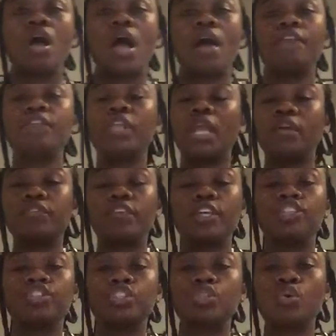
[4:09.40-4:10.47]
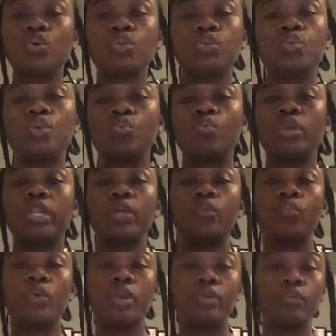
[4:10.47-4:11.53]
I feel like Phaedra is going through
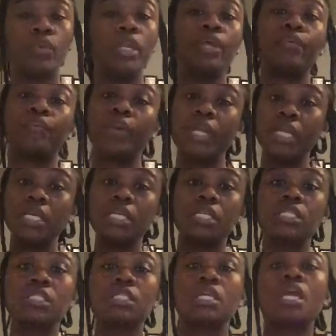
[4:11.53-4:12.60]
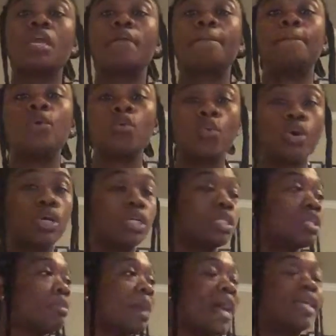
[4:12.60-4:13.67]
when it rains, it
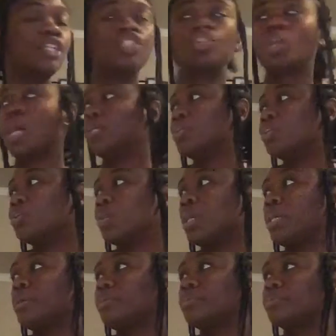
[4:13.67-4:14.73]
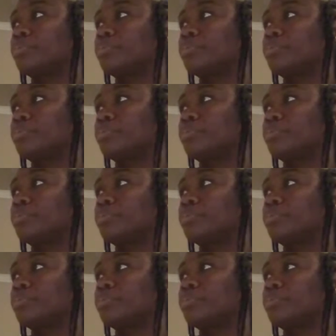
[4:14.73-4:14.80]
pours. Maya, did you lock the door?